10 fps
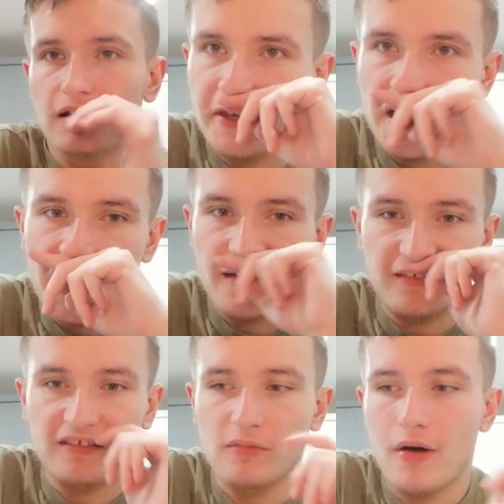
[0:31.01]

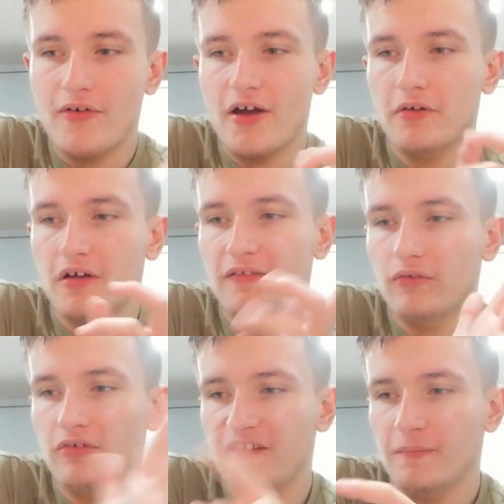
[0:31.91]
because tomorrow I go to
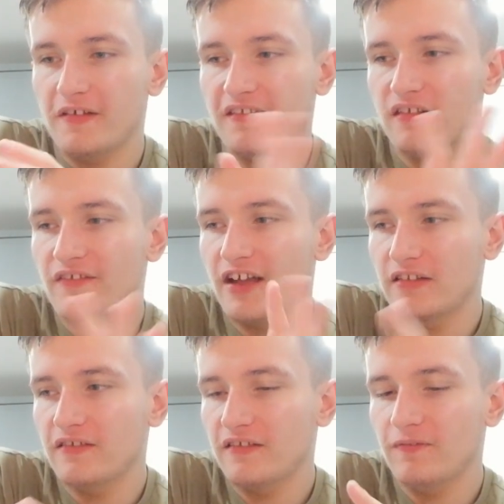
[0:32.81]
a Christmas
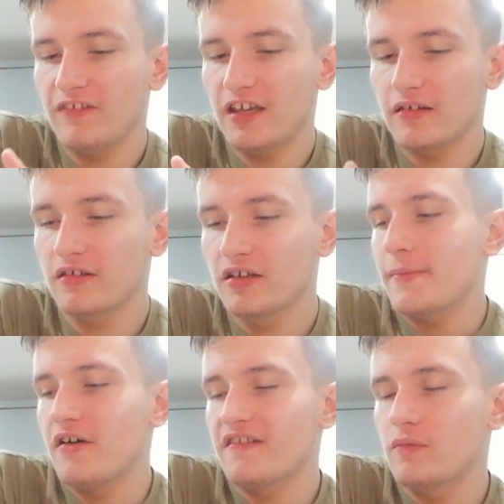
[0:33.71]
event thing.
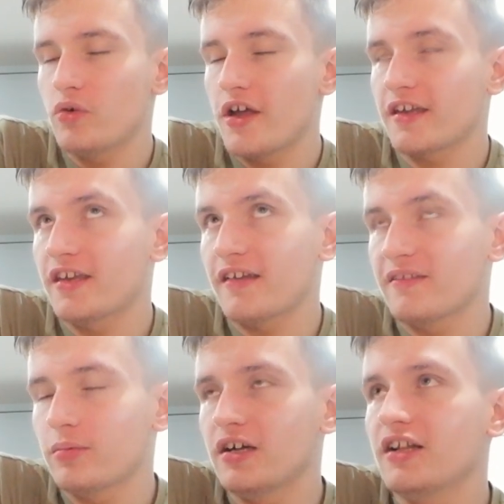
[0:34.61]
I'm also working
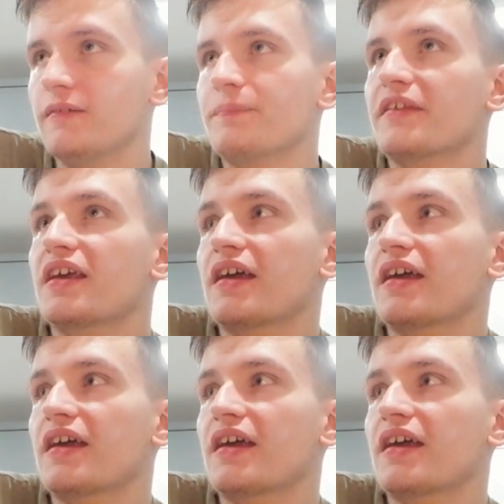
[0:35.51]
as well.